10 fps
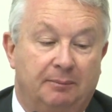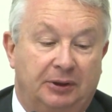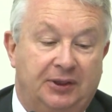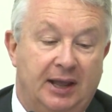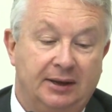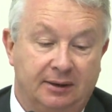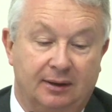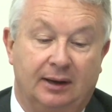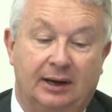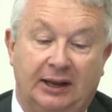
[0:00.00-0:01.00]
But then
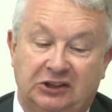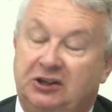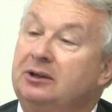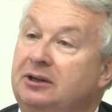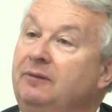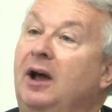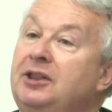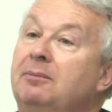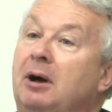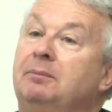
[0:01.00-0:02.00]
let's
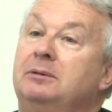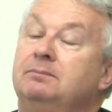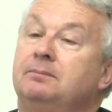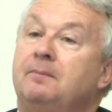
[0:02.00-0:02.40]
divide them up,